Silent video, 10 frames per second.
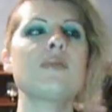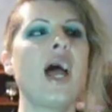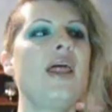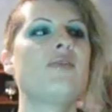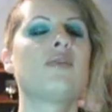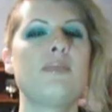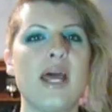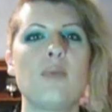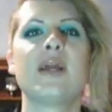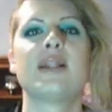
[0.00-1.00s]
And then from
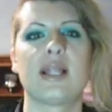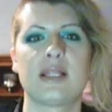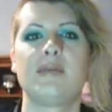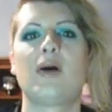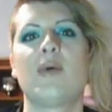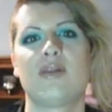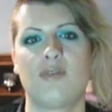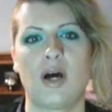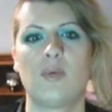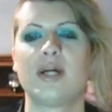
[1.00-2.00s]
there, we can let them know where the
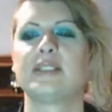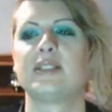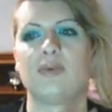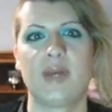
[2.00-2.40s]
farm was so